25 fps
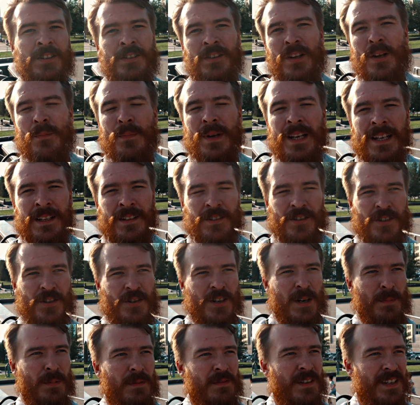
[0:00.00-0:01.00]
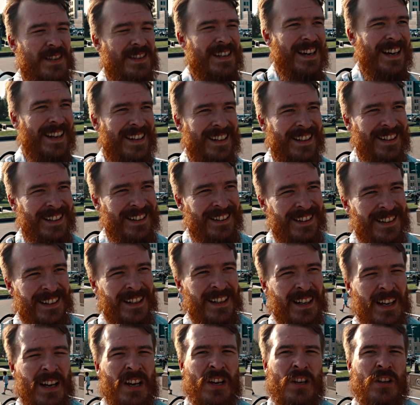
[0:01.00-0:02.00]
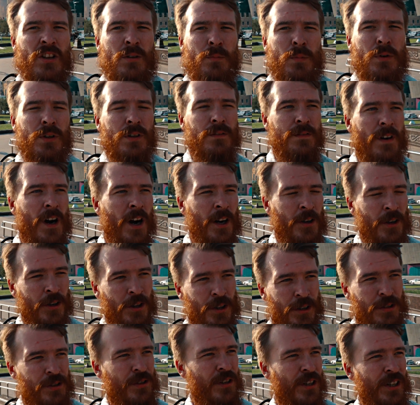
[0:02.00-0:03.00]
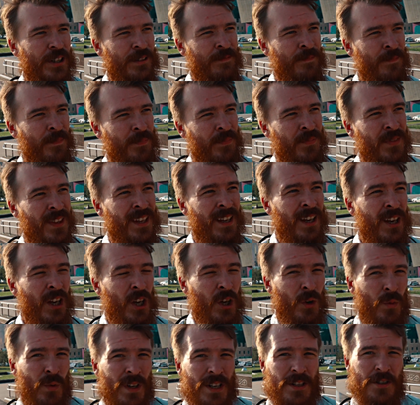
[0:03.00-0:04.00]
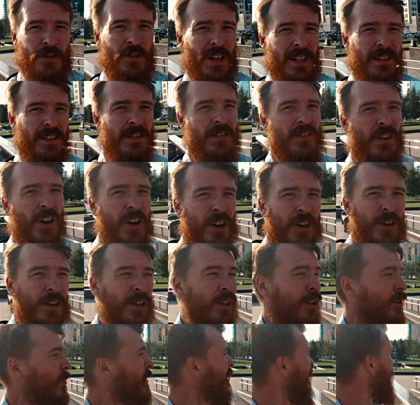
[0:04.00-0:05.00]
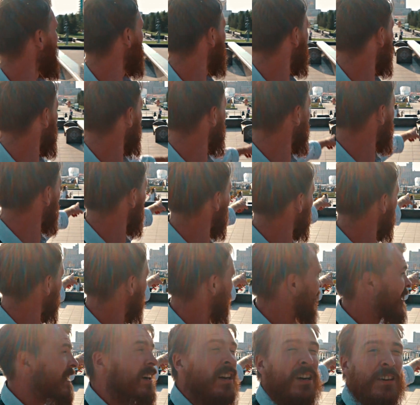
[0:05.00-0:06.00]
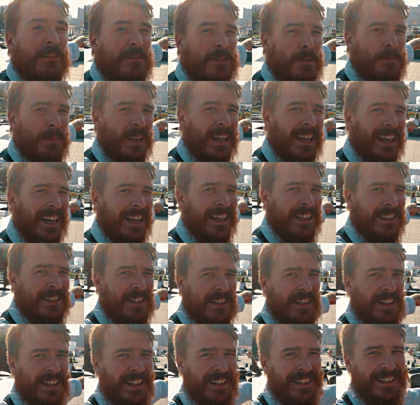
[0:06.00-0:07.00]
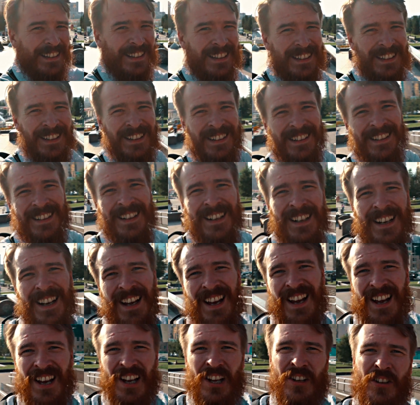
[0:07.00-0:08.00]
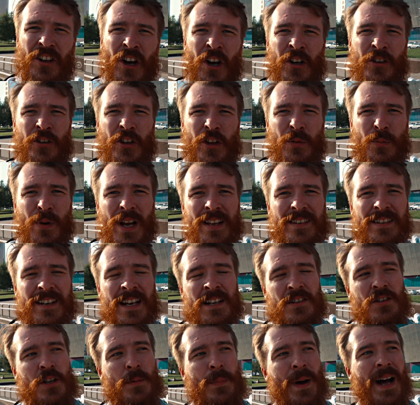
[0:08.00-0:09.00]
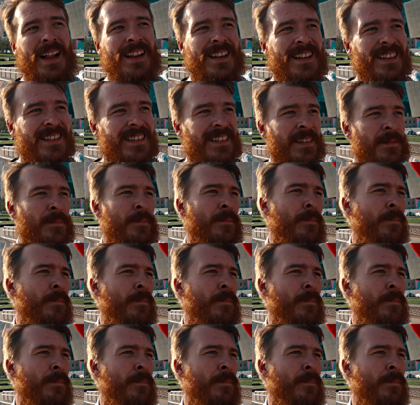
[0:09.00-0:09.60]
The main strip of Astana, the Boulevard Varnerskaya, which stretches all the way from the Concha here down to the presidential palace.